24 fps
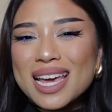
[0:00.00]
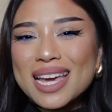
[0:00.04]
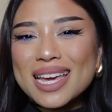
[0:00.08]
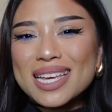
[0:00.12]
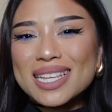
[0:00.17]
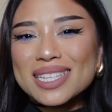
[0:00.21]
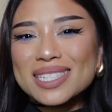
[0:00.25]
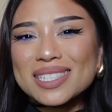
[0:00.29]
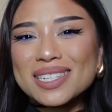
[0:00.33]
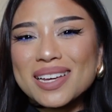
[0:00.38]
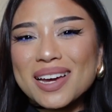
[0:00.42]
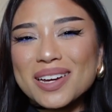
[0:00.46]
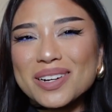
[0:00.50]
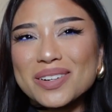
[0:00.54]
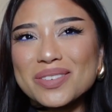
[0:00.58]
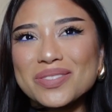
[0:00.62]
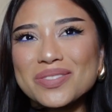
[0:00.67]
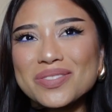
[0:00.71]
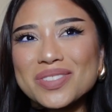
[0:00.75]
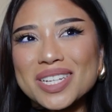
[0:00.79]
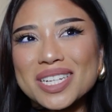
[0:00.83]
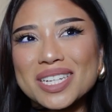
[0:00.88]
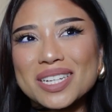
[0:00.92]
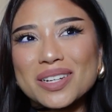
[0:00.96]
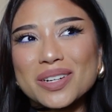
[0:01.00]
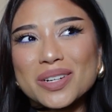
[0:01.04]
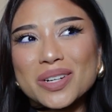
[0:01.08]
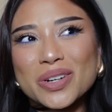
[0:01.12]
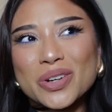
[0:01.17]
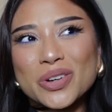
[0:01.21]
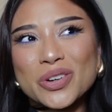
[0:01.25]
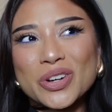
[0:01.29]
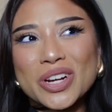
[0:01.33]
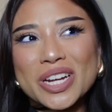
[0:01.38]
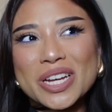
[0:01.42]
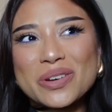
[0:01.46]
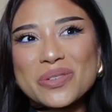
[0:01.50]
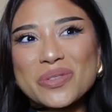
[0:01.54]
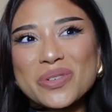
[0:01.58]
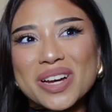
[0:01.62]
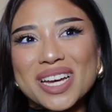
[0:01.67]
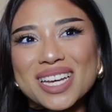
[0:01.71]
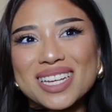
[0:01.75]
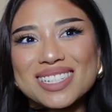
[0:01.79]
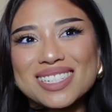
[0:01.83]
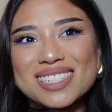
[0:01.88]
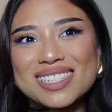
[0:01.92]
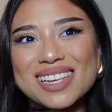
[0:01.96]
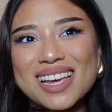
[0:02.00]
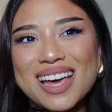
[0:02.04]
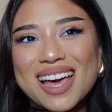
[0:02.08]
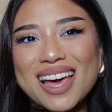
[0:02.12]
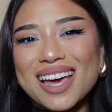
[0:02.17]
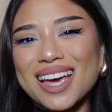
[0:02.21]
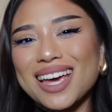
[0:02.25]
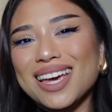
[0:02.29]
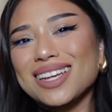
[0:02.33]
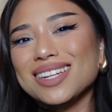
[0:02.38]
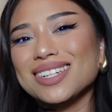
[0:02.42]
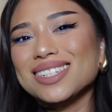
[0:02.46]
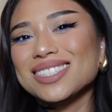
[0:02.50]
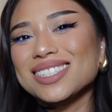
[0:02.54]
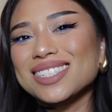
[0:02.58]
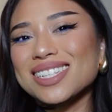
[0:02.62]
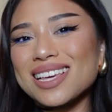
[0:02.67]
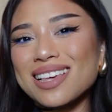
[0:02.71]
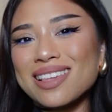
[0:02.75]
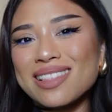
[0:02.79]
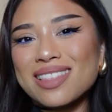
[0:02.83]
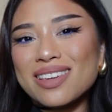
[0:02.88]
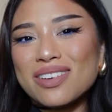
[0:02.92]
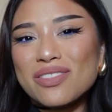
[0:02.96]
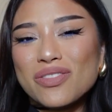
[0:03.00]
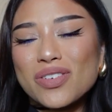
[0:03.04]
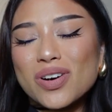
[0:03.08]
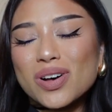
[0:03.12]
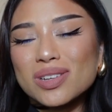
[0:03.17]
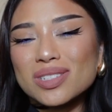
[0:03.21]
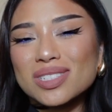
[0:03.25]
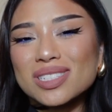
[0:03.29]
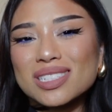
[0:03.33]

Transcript: It's kind of like a great way to end the fall